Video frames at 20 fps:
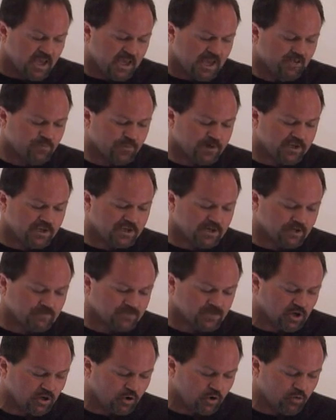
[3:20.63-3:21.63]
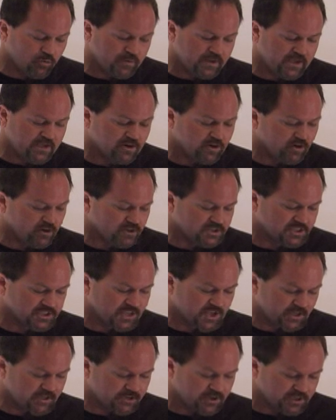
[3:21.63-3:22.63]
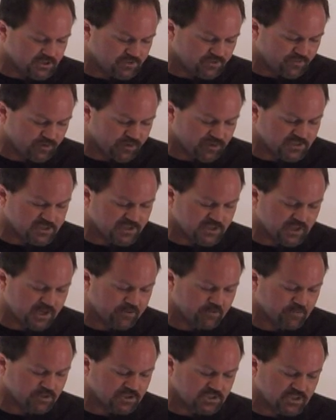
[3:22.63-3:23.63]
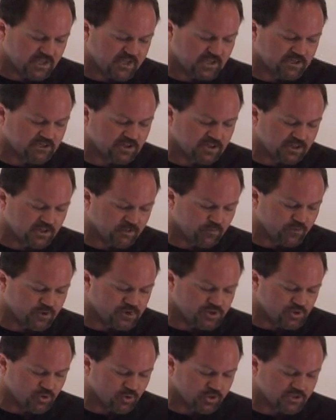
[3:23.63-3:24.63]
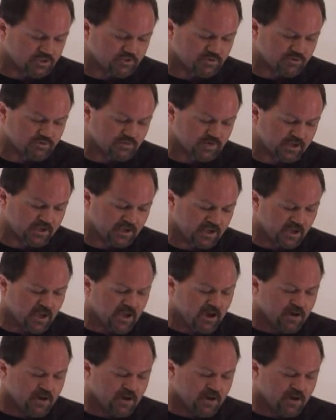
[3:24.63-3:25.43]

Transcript: And when he comes home, he calls together his friends and neighbors, saying to them, rejoice with me,